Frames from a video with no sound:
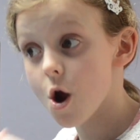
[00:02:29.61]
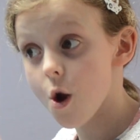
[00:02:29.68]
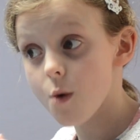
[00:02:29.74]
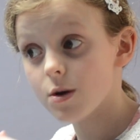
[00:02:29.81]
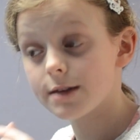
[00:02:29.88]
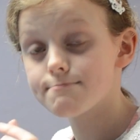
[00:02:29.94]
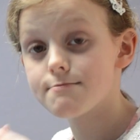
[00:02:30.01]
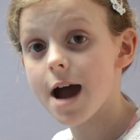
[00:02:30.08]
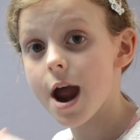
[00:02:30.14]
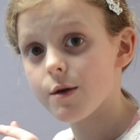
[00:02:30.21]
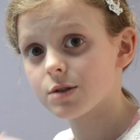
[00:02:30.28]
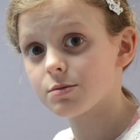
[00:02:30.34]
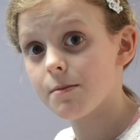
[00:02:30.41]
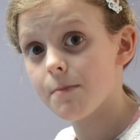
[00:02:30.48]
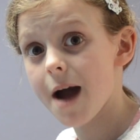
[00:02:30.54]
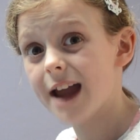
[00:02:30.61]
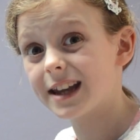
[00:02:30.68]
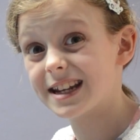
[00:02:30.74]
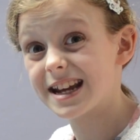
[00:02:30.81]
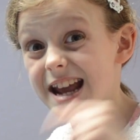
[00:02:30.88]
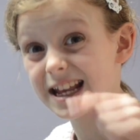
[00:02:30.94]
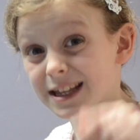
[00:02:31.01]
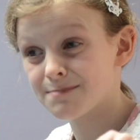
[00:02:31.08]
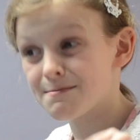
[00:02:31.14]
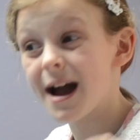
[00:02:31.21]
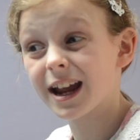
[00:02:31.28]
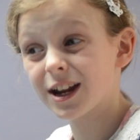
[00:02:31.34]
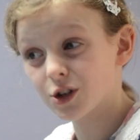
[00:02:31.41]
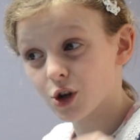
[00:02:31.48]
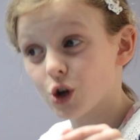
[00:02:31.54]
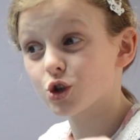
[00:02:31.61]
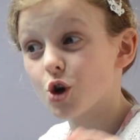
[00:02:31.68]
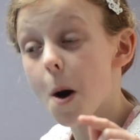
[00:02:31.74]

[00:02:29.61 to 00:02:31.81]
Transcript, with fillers: only my Raspberry Pi to his Macintosh